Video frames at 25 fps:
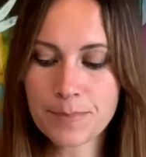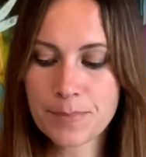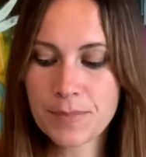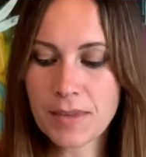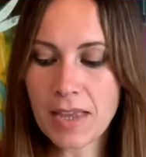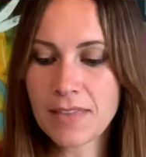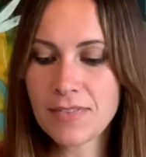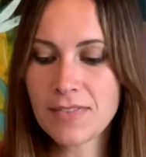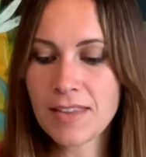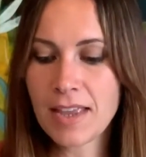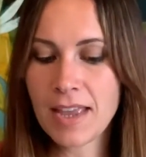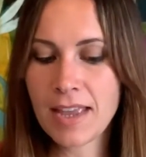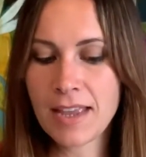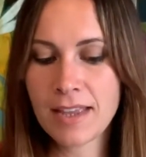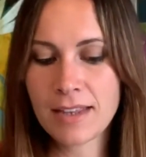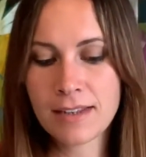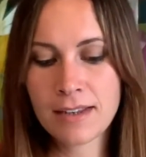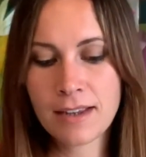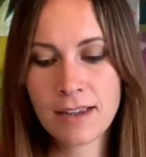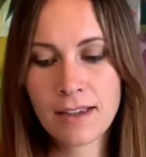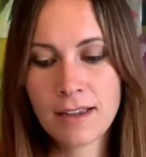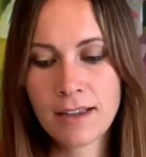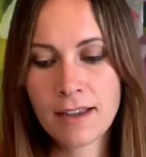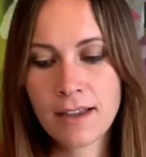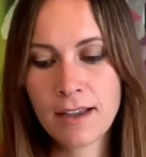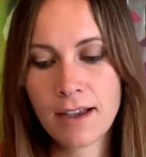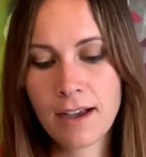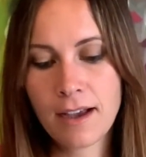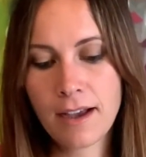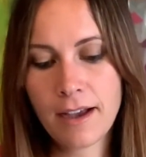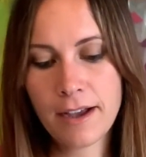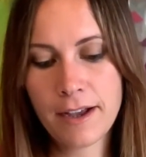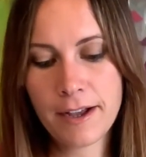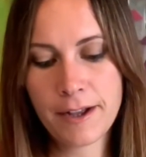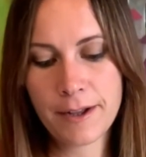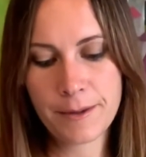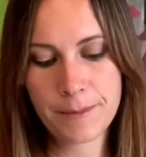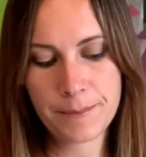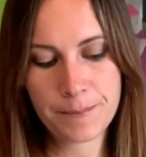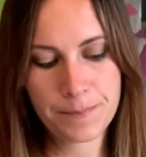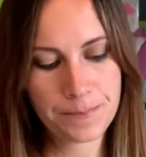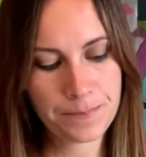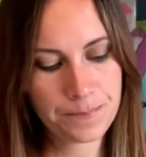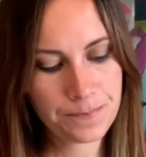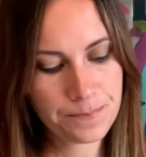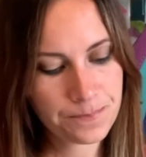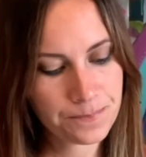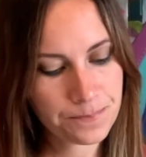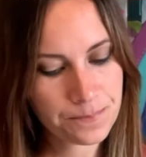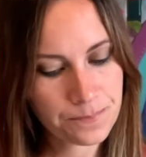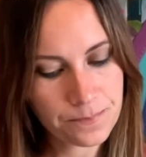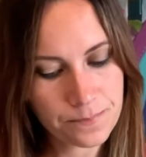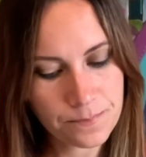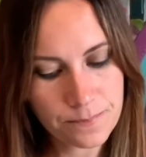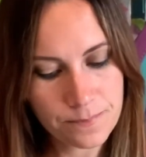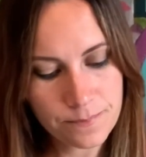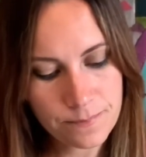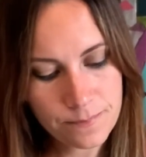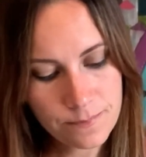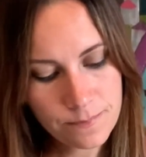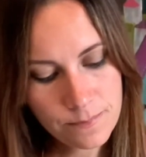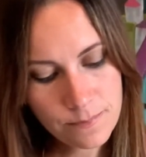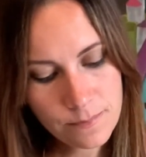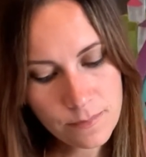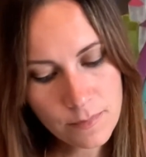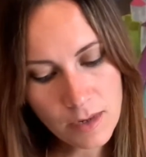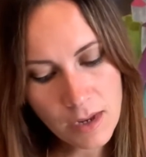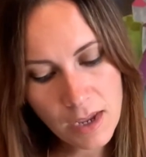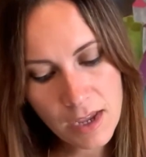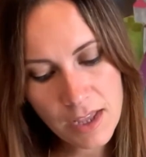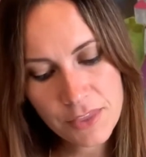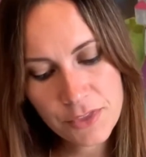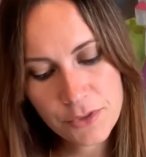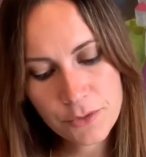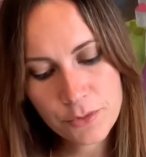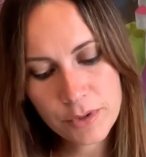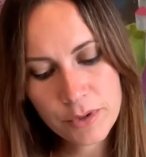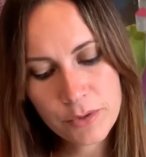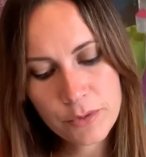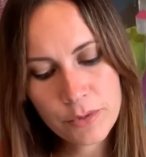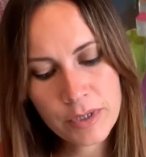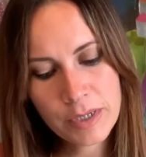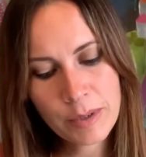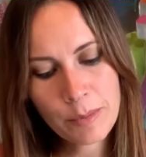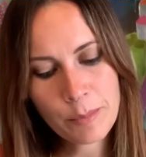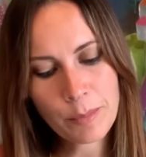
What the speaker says: And then a 3-ring